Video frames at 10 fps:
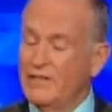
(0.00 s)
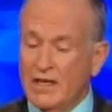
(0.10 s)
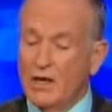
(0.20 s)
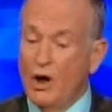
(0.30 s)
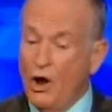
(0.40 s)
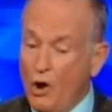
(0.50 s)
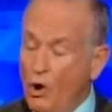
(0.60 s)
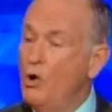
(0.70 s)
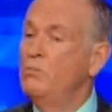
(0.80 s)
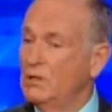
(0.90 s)
That the
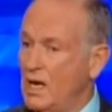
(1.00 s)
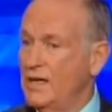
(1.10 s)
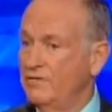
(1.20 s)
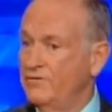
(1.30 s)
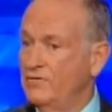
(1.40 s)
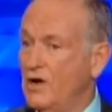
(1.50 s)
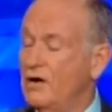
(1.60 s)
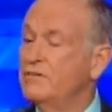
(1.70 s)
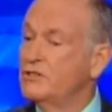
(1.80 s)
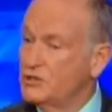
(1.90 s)
home life
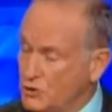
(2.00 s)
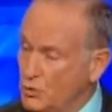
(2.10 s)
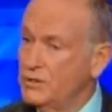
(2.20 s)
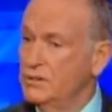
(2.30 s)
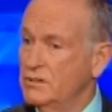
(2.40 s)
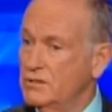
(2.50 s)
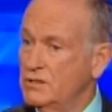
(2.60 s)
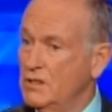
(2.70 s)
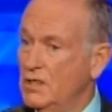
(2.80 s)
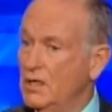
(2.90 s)
of the
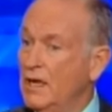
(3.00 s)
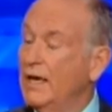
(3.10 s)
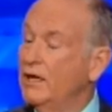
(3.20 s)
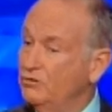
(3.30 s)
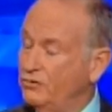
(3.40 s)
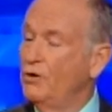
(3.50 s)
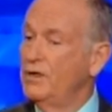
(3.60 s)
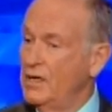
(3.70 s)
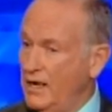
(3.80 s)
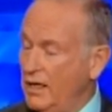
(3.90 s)
students in
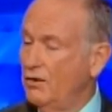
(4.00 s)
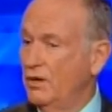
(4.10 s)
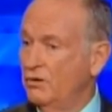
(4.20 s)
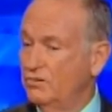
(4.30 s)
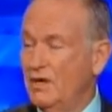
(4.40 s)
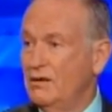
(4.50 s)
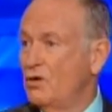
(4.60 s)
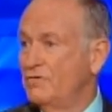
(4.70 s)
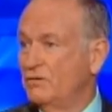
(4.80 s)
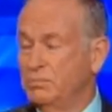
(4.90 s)
certain areas, and I
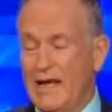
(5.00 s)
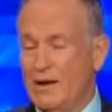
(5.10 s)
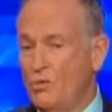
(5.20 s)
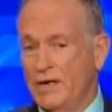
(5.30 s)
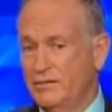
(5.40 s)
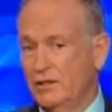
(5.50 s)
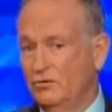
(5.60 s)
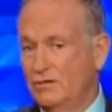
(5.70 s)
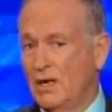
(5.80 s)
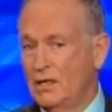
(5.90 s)
don't know if it's a black-white thing,
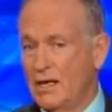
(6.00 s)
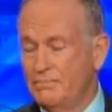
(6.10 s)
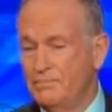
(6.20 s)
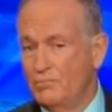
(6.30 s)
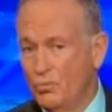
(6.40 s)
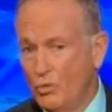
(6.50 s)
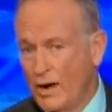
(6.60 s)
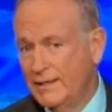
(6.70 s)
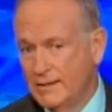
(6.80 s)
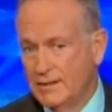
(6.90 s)
because you've got a lot of
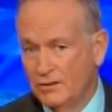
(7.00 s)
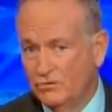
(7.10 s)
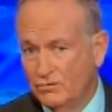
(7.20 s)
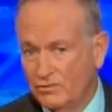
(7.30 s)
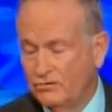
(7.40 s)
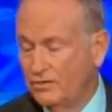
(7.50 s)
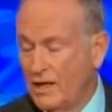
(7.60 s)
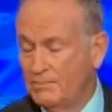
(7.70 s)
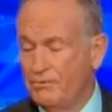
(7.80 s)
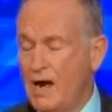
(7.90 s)
white kids with the
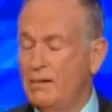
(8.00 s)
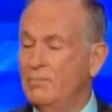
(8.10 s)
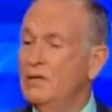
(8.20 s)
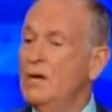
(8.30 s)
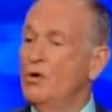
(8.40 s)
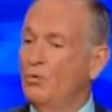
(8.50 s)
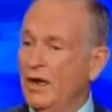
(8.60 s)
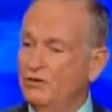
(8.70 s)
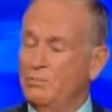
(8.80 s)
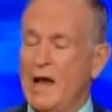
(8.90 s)
same problem,
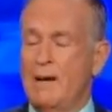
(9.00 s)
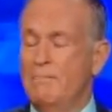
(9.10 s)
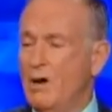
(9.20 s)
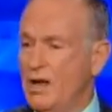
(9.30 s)
raised by a